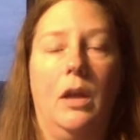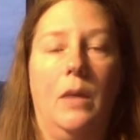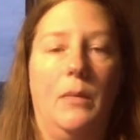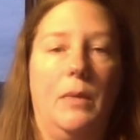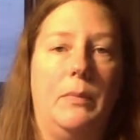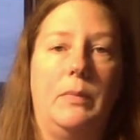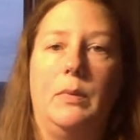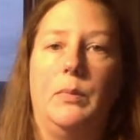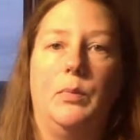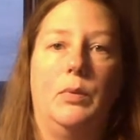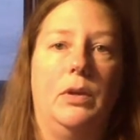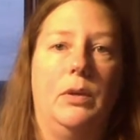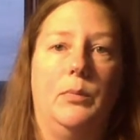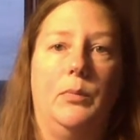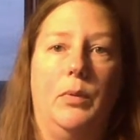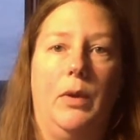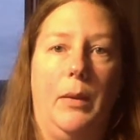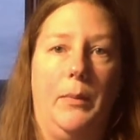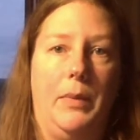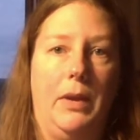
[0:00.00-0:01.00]
maybe
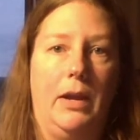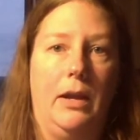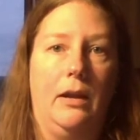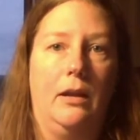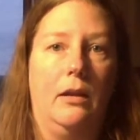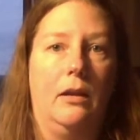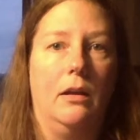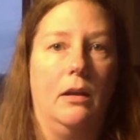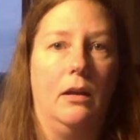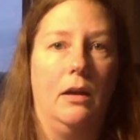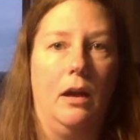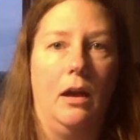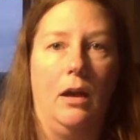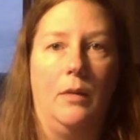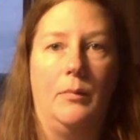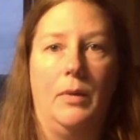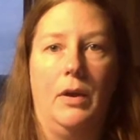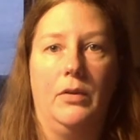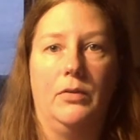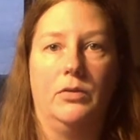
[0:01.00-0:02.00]
pre-prepping
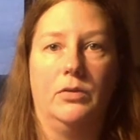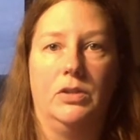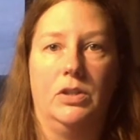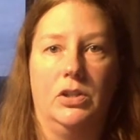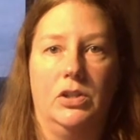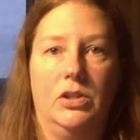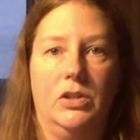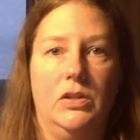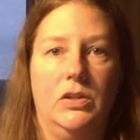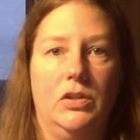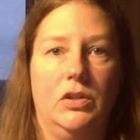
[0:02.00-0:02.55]
um, other dishes.